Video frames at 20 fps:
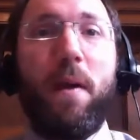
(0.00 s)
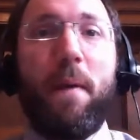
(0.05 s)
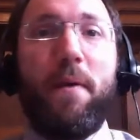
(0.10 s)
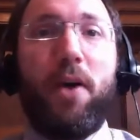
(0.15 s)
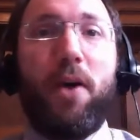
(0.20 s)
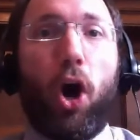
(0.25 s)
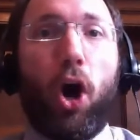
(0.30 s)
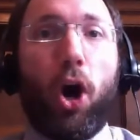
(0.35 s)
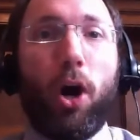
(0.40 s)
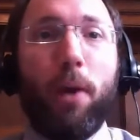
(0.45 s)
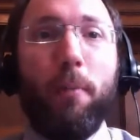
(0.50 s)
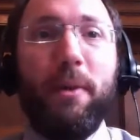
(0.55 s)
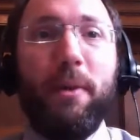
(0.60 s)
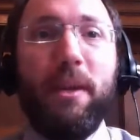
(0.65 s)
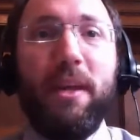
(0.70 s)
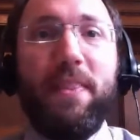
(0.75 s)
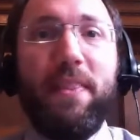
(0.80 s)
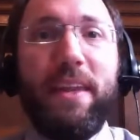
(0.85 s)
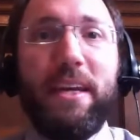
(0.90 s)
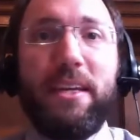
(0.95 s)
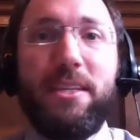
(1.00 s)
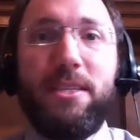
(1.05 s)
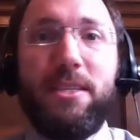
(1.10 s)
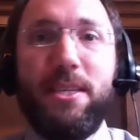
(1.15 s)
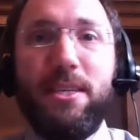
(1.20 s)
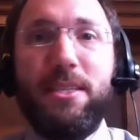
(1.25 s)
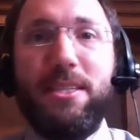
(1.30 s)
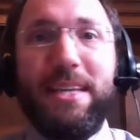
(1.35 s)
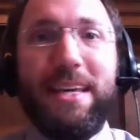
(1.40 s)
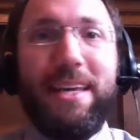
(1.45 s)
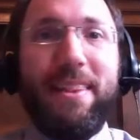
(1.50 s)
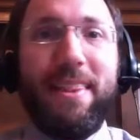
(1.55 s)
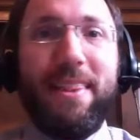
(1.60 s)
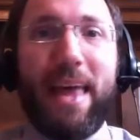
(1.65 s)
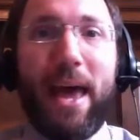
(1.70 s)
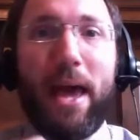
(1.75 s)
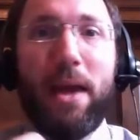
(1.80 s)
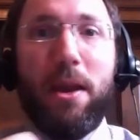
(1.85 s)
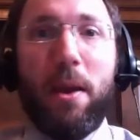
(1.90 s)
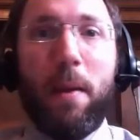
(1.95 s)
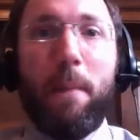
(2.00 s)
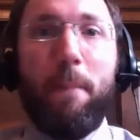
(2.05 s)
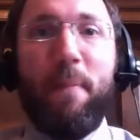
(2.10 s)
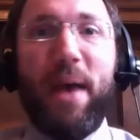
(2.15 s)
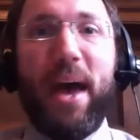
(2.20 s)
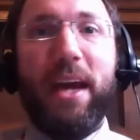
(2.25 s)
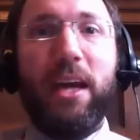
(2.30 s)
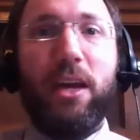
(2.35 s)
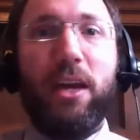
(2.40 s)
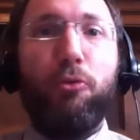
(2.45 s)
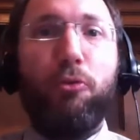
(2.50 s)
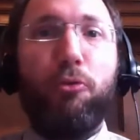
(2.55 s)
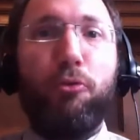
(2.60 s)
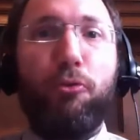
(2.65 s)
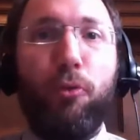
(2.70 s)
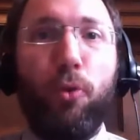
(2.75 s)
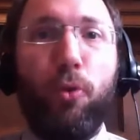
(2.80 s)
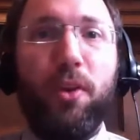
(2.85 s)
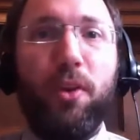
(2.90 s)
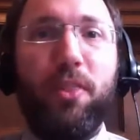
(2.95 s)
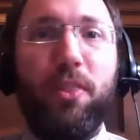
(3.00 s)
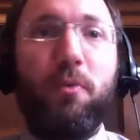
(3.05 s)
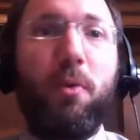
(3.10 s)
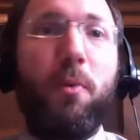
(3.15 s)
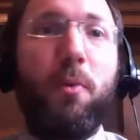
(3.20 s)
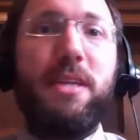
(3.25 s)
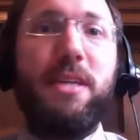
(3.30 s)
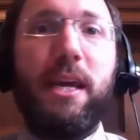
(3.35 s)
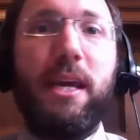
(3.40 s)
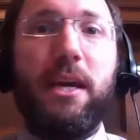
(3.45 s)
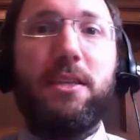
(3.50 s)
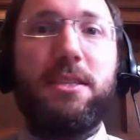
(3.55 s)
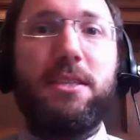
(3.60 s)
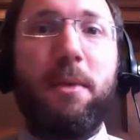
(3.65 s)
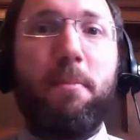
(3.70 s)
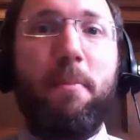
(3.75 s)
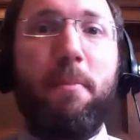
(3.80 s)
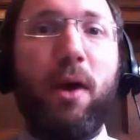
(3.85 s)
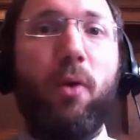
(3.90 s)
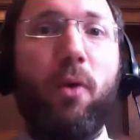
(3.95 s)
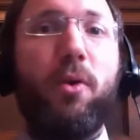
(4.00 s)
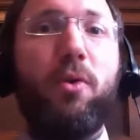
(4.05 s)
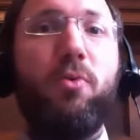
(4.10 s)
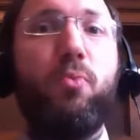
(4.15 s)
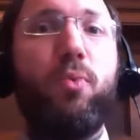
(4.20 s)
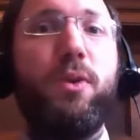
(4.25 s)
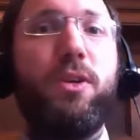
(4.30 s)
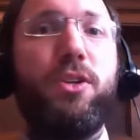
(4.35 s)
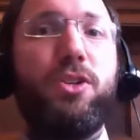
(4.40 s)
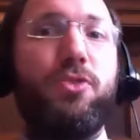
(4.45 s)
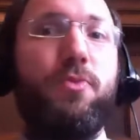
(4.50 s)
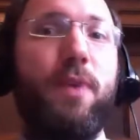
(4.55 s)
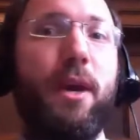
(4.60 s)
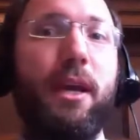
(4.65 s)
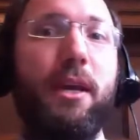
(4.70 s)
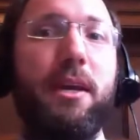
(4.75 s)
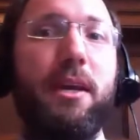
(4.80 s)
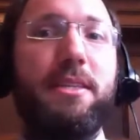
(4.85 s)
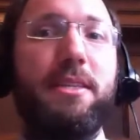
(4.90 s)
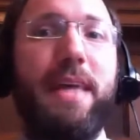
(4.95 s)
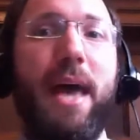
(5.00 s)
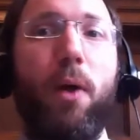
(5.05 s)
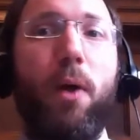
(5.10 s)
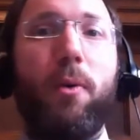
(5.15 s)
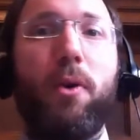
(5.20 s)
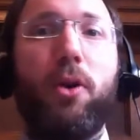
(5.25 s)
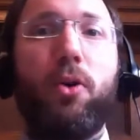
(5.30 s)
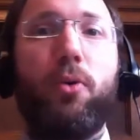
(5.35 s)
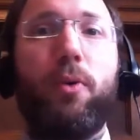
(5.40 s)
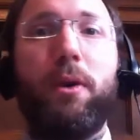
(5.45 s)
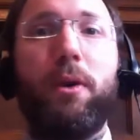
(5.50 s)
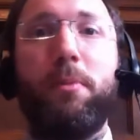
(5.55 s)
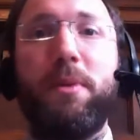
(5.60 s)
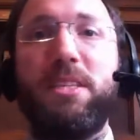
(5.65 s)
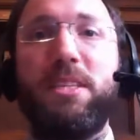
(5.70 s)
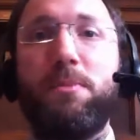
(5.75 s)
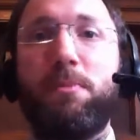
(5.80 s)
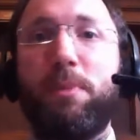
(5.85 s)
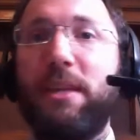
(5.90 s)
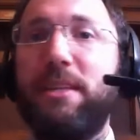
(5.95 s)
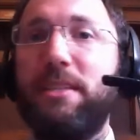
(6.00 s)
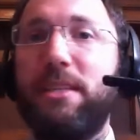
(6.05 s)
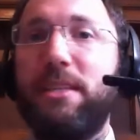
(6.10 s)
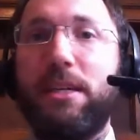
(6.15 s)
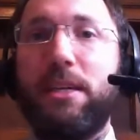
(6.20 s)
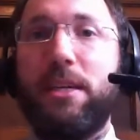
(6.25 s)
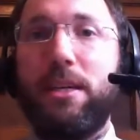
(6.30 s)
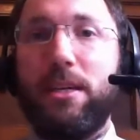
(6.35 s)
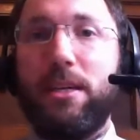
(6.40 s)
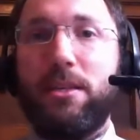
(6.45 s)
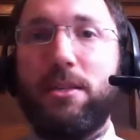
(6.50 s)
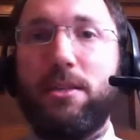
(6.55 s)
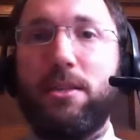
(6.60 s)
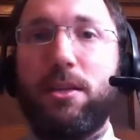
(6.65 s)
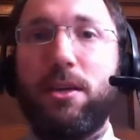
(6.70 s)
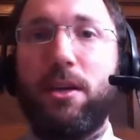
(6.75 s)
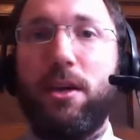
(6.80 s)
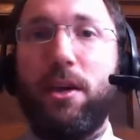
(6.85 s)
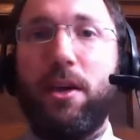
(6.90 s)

harmony that exists in that back and forth, and when we take a step back, we just recognize how incredibly splendid it is.